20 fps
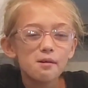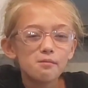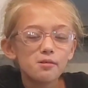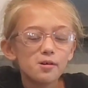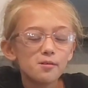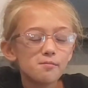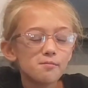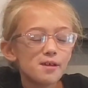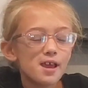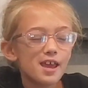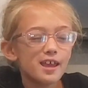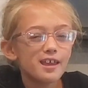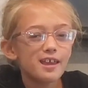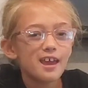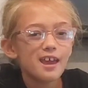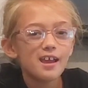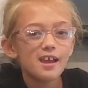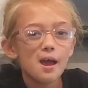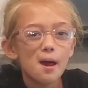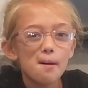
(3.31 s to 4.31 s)
we're
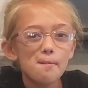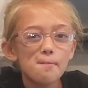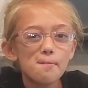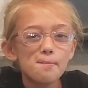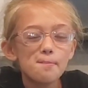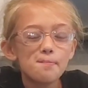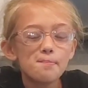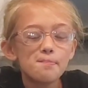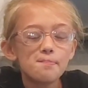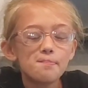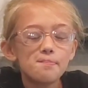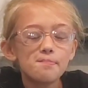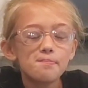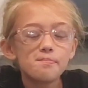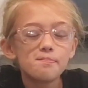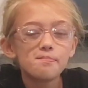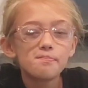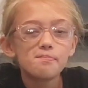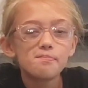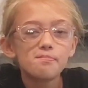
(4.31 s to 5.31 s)
making a
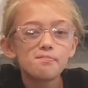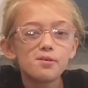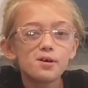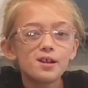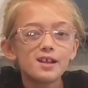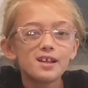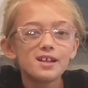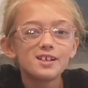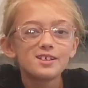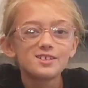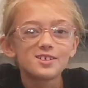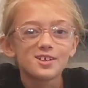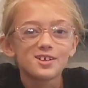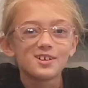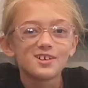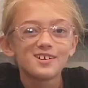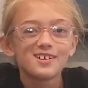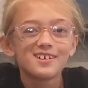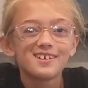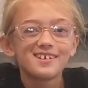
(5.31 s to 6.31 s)
pudding
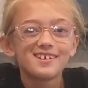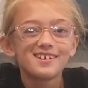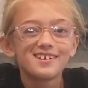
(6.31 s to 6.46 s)
dessert.